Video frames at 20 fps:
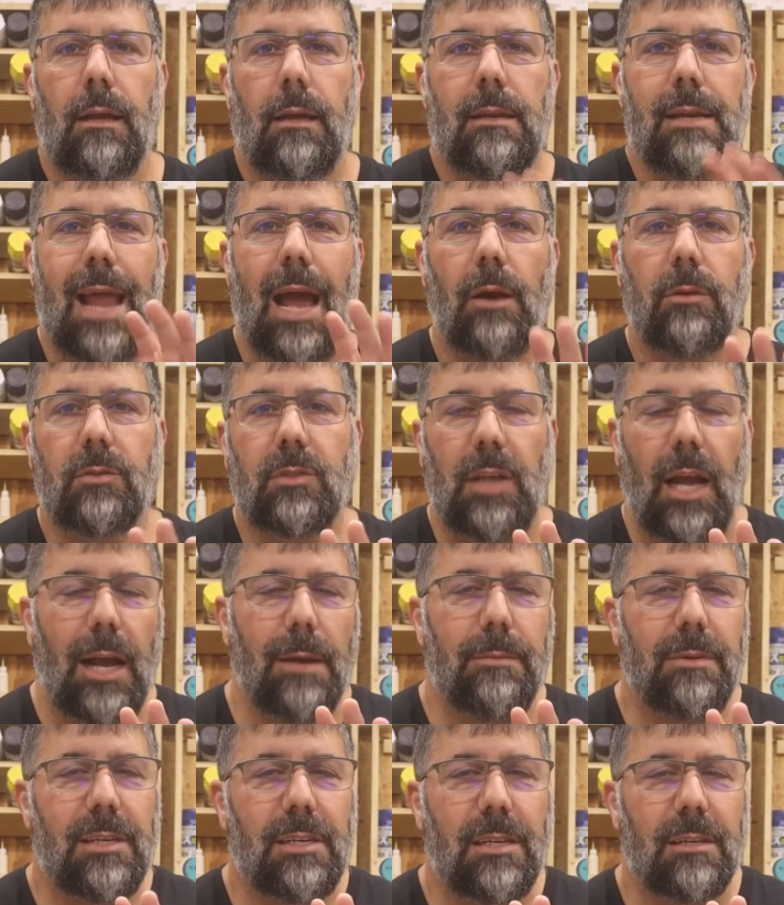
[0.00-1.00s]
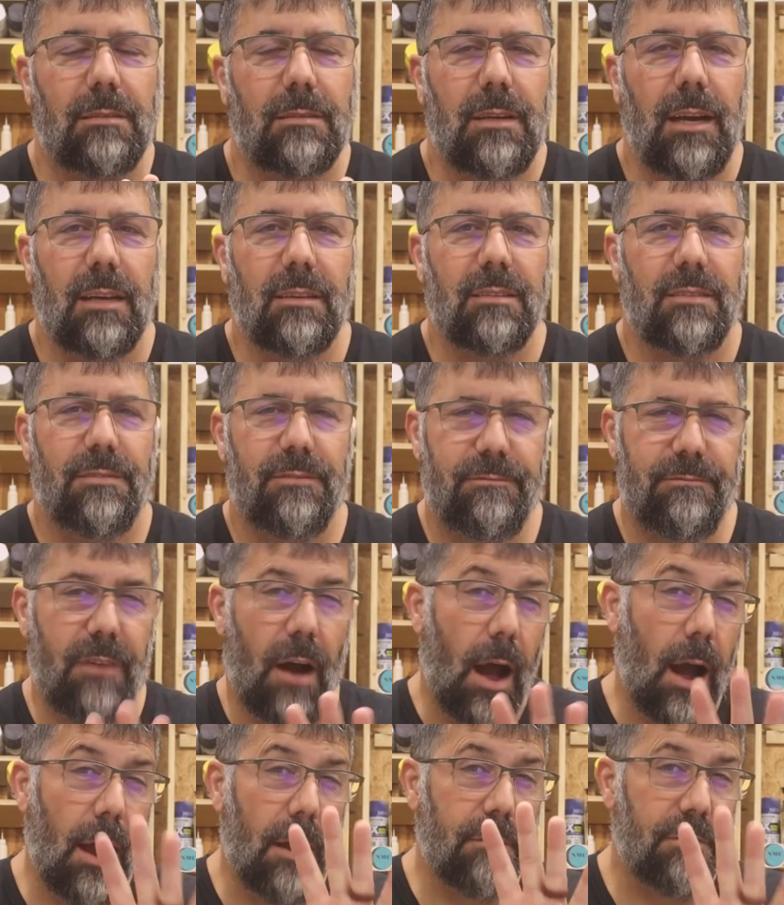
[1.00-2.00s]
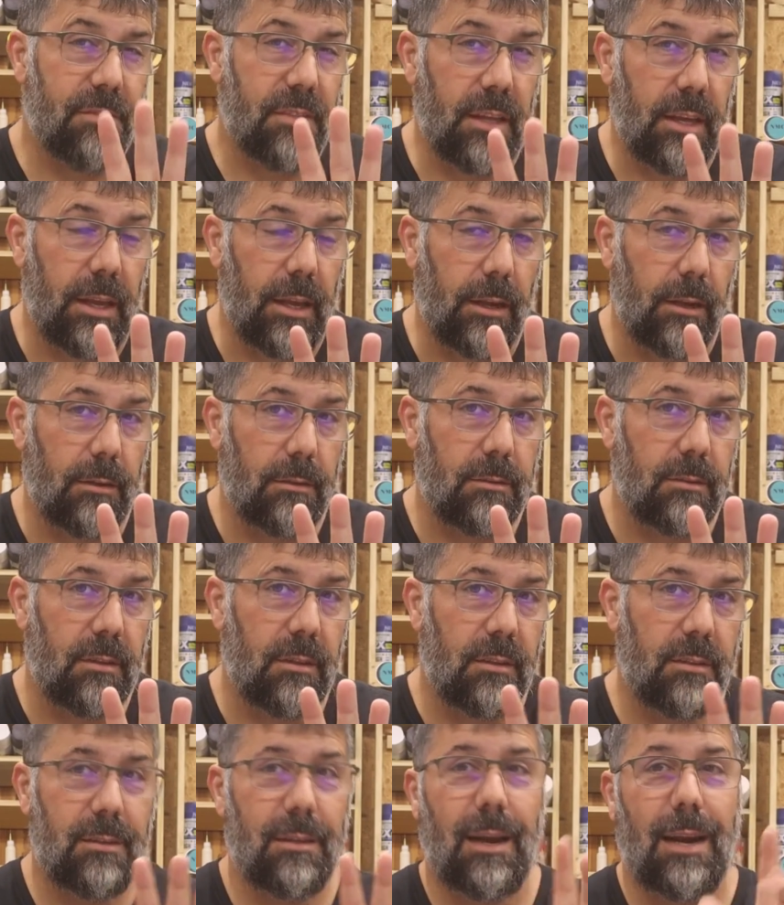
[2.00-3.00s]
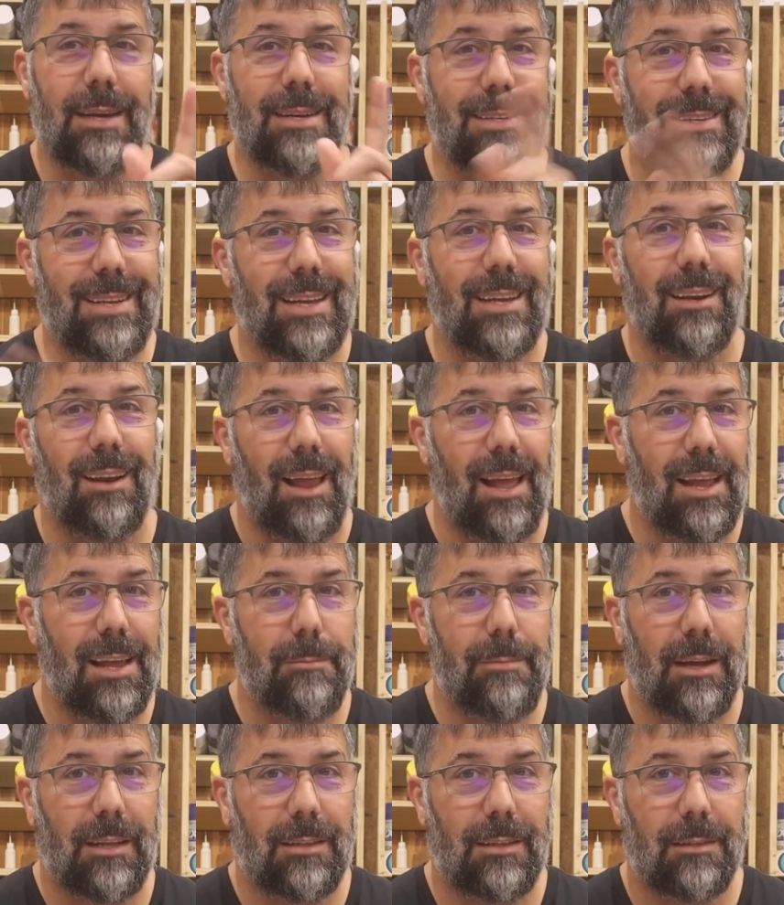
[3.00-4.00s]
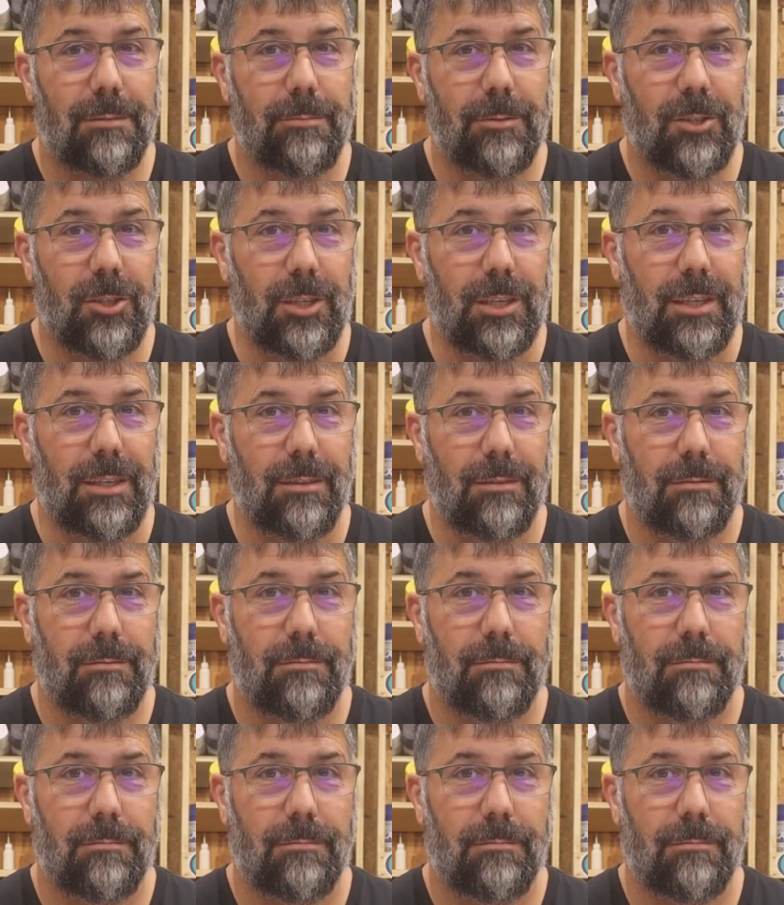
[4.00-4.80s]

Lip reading: Now it's time to discuss 5 things that I did like about this machine.